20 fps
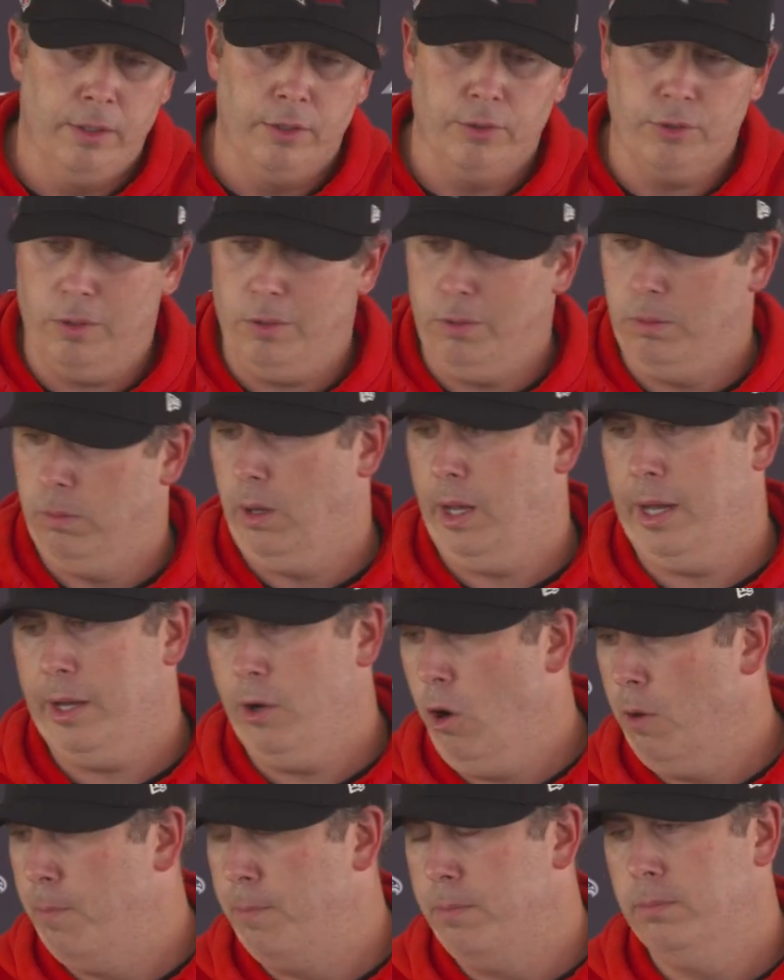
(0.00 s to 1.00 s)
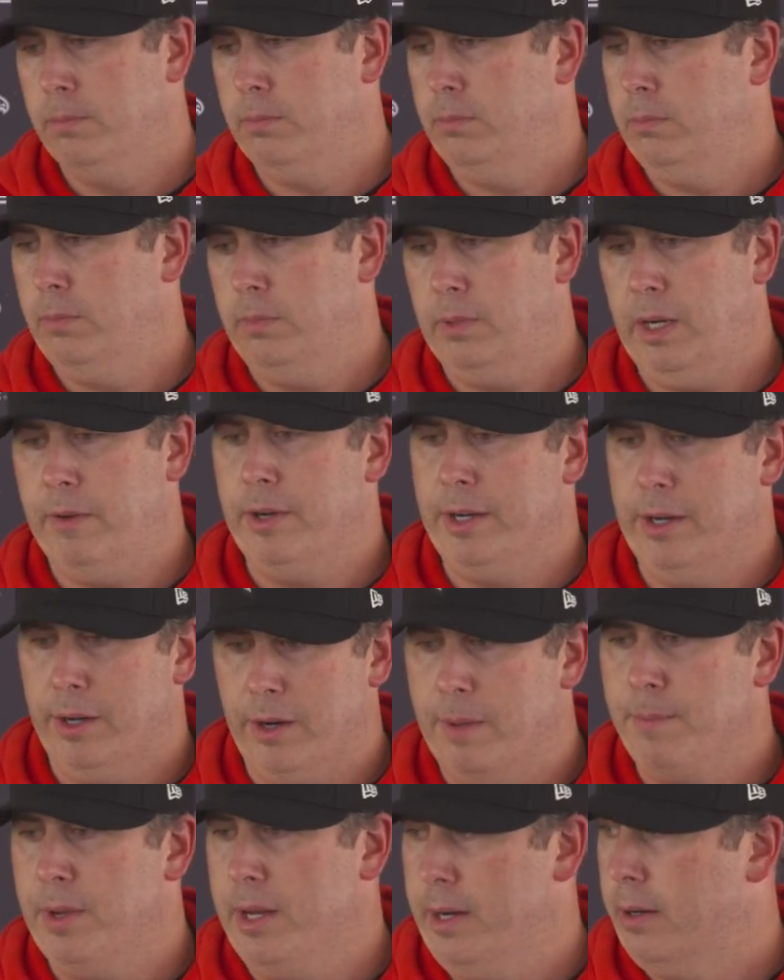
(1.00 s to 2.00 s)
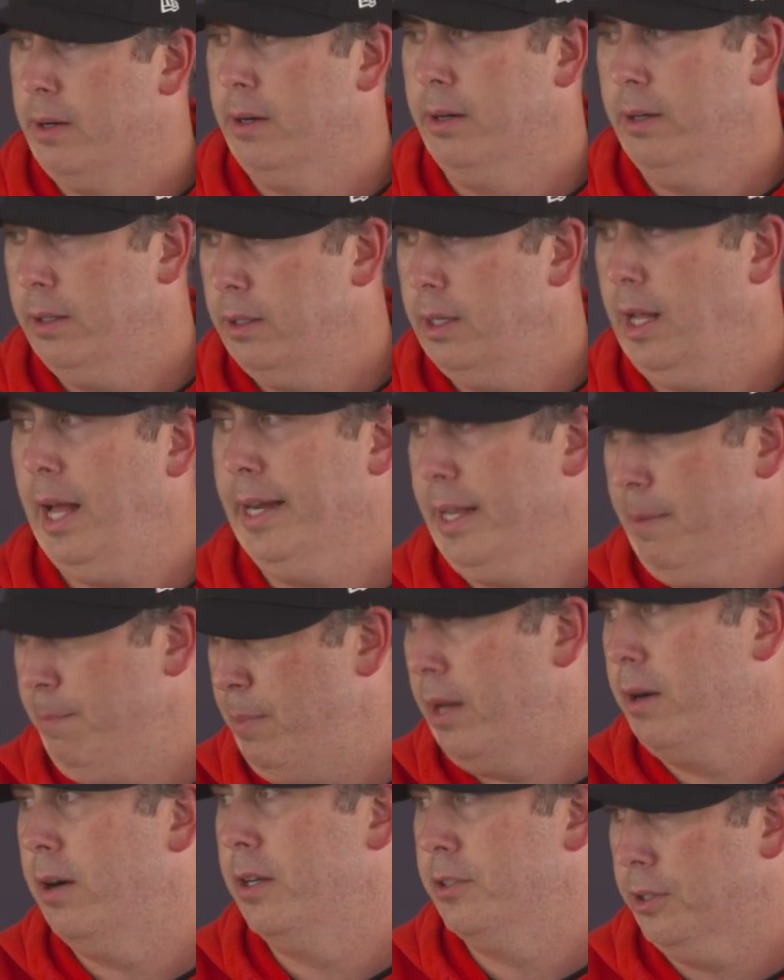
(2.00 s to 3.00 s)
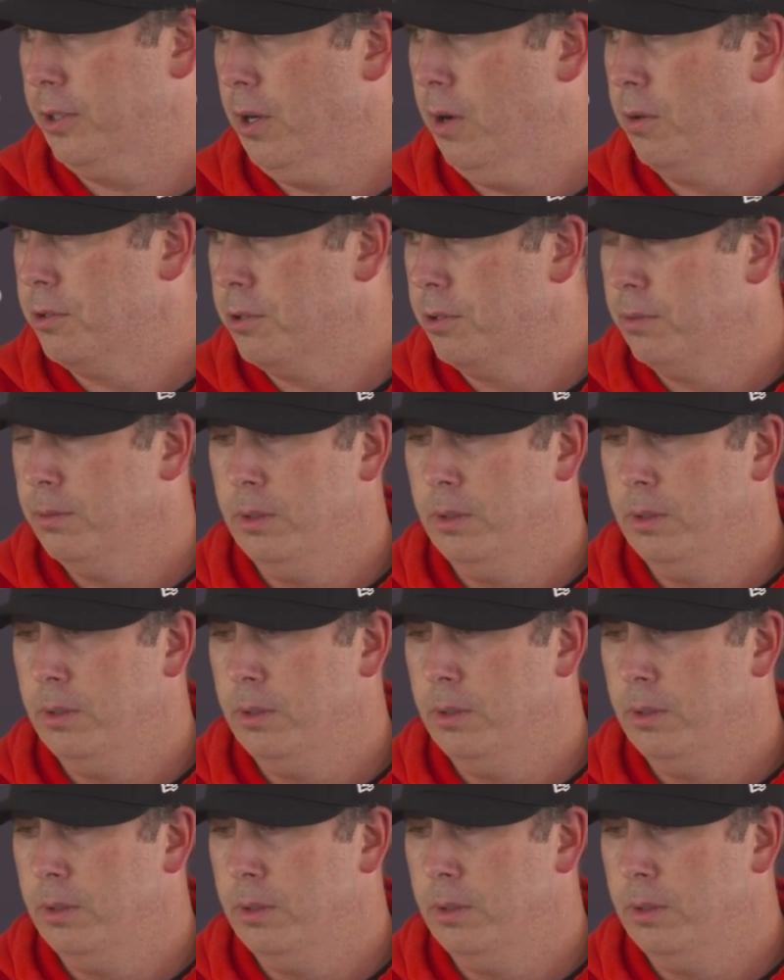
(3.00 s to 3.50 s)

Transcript: So I hope every year I'm here, I get better as a coach.